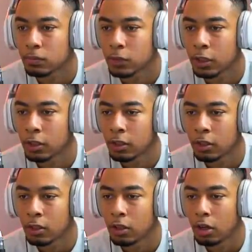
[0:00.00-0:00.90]
Enemy,
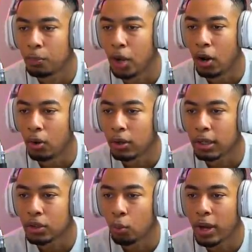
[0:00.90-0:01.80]
enemy. Bro,
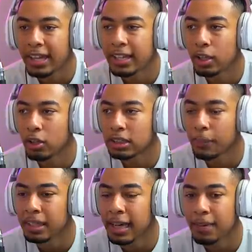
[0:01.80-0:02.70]
the way he looked
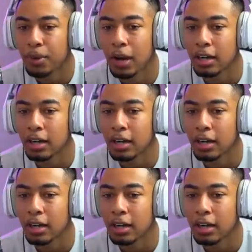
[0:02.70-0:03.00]
at me then, bro,